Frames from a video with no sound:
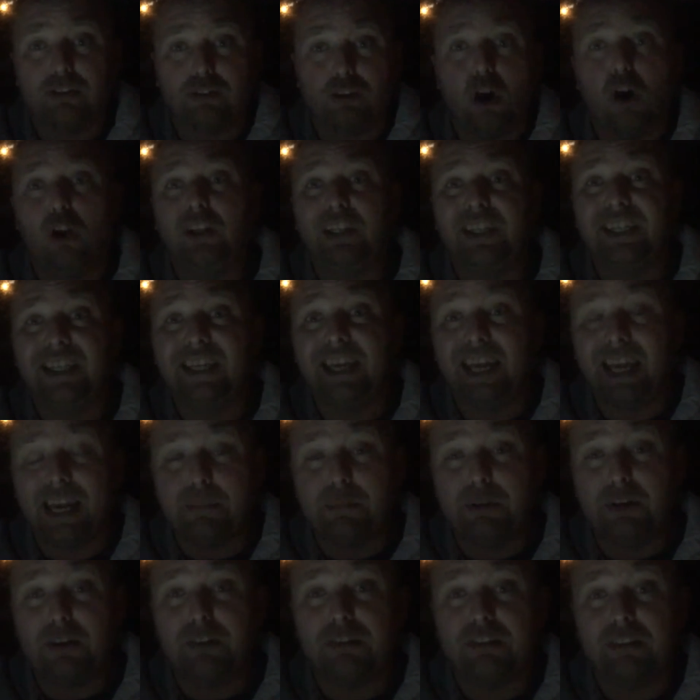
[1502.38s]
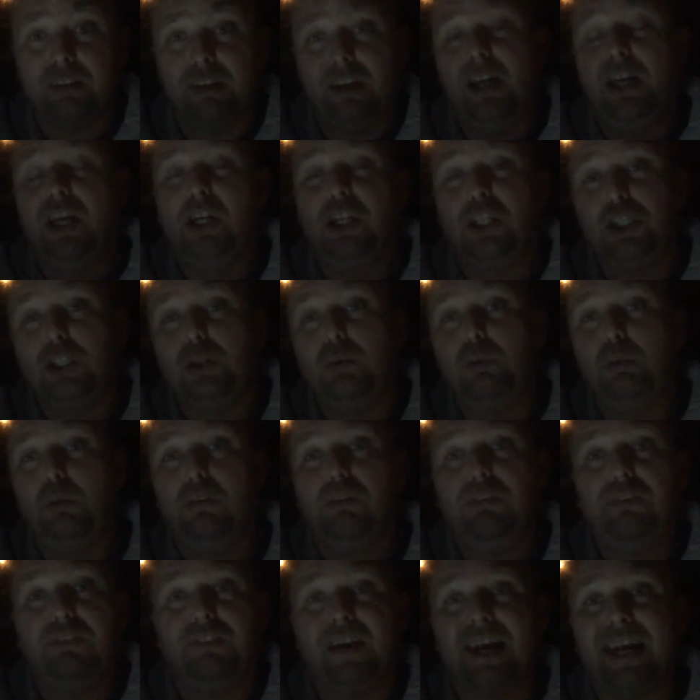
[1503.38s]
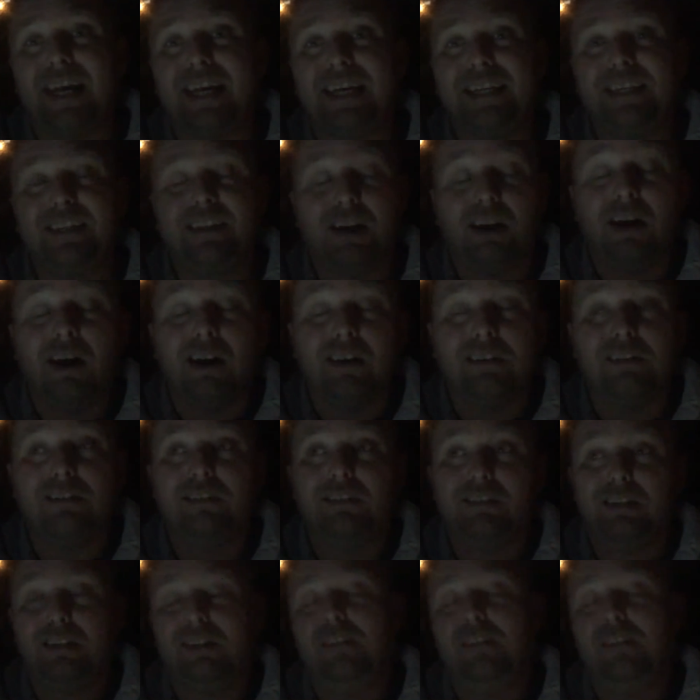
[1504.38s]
scholarlygamers, you will find us